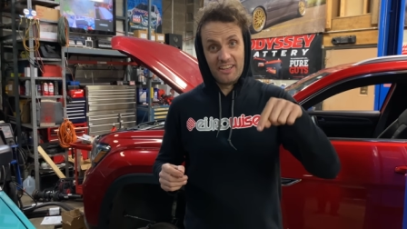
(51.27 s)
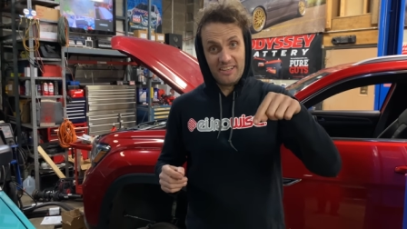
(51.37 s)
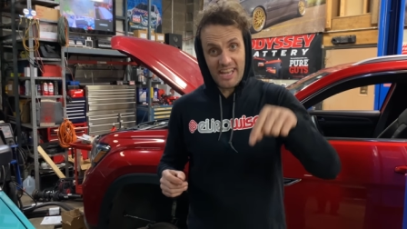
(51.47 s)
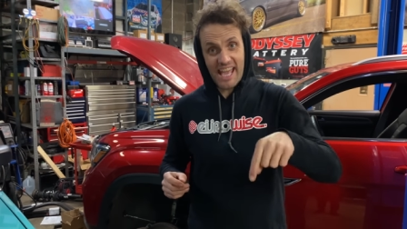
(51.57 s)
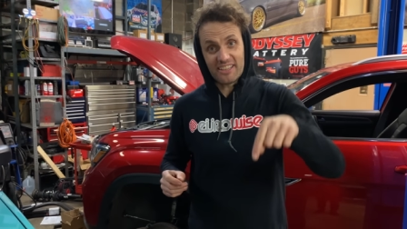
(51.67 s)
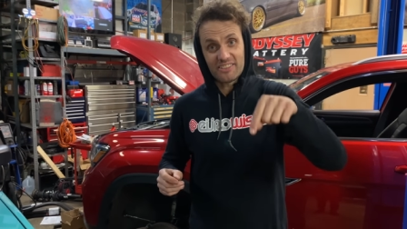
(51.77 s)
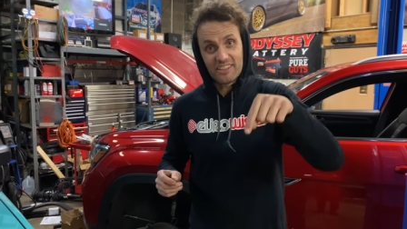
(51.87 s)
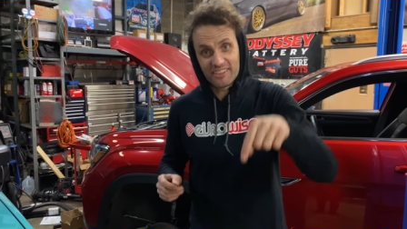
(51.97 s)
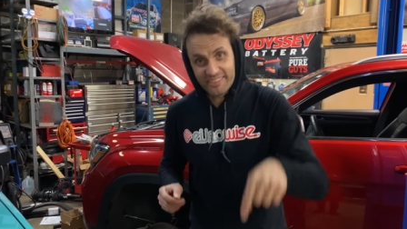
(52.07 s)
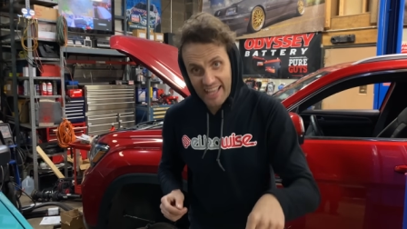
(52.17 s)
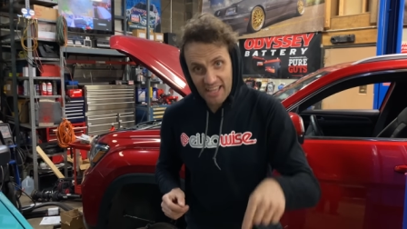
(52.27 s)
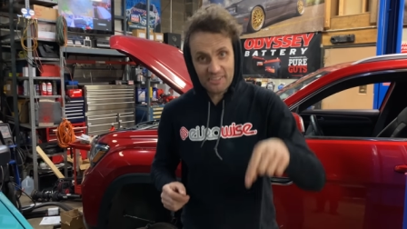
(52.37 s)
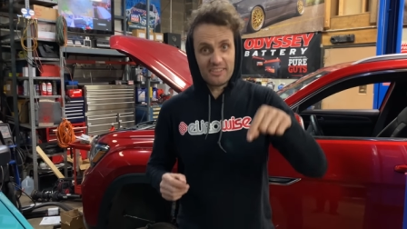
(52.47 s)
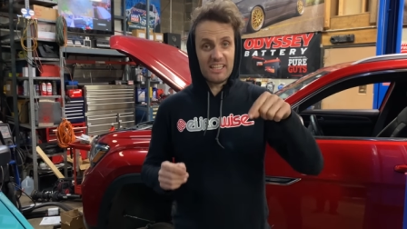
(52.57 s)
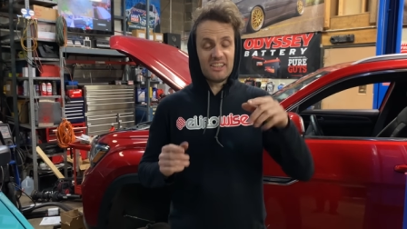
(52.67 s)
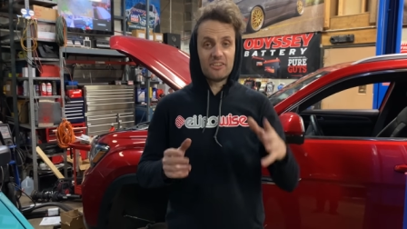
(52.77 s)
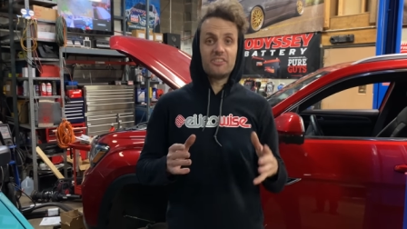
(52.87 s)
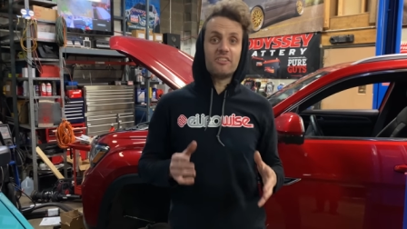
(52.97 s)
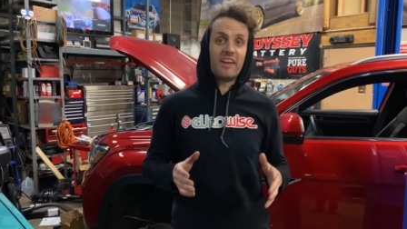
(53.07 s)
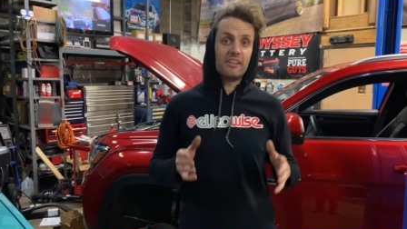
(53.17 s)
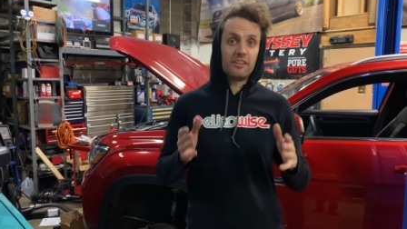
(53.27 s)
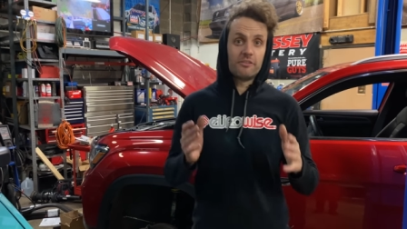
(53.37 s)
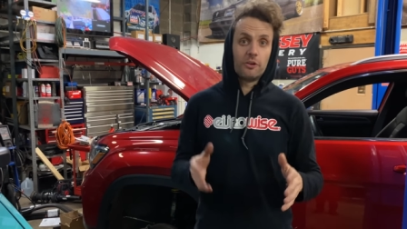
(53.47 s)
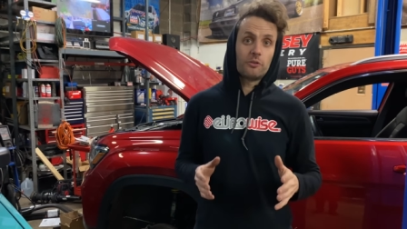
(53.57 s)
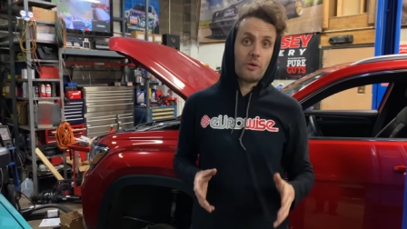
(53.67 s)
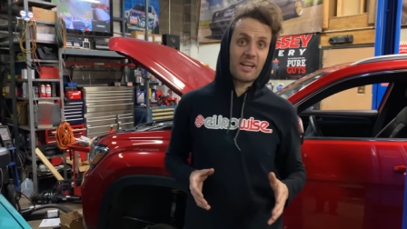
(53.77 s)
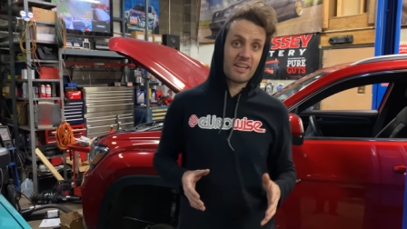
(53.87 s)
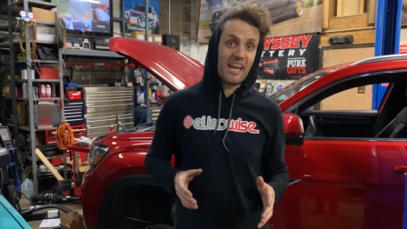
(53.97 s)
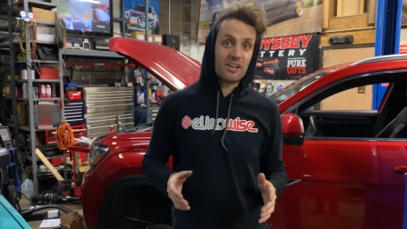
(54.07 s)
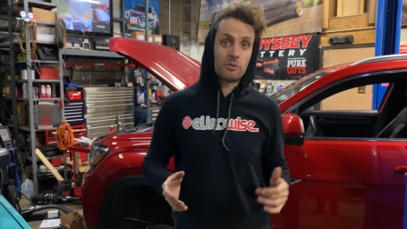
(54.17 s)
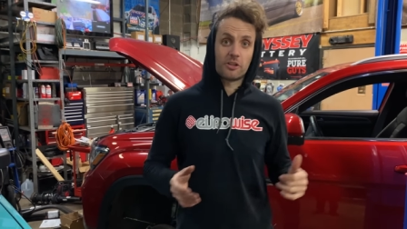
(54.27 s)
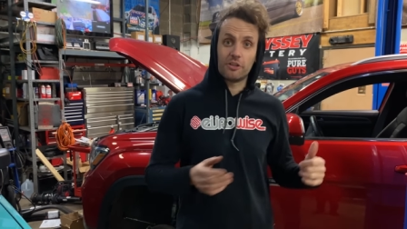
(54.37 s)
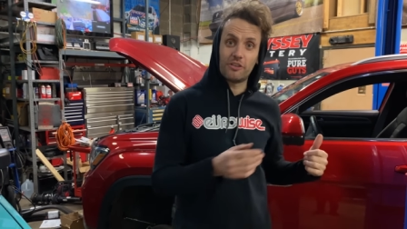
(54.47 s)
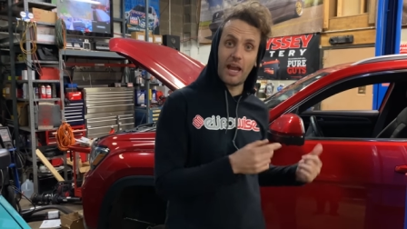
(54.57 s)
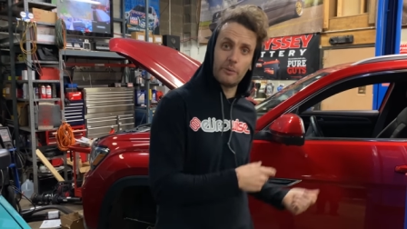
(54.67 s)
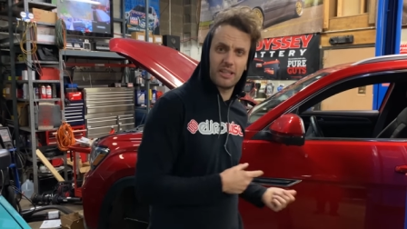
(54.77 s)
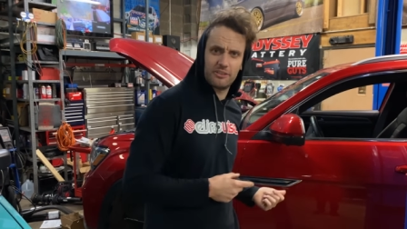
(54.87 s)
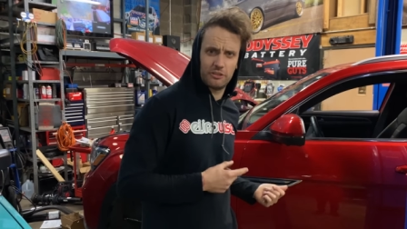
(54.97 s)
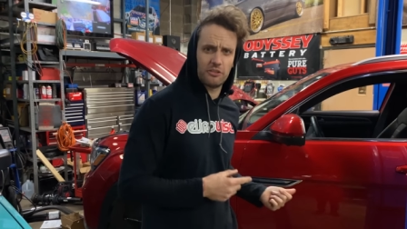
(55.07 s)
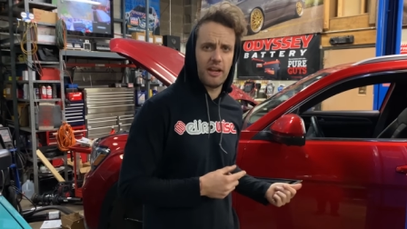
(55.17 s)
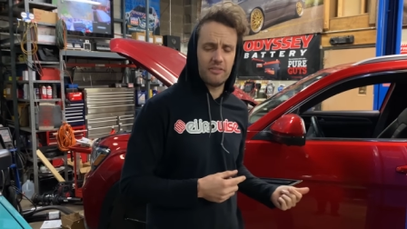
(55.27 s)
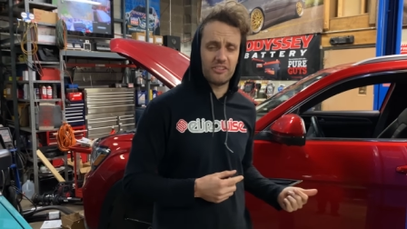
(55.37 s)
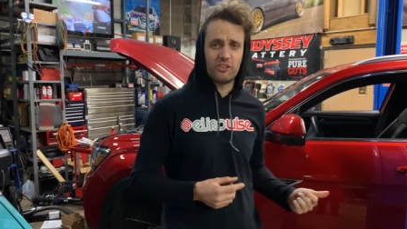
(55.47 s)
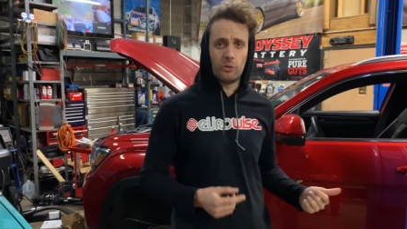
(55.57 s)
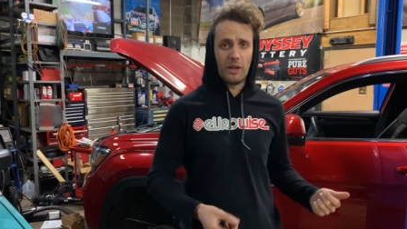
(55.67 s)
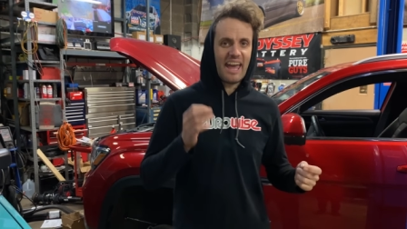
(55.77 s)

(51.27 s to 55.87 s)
Next Saturday, there is an event at the Volkswagen headquarters that I would like to drive this to.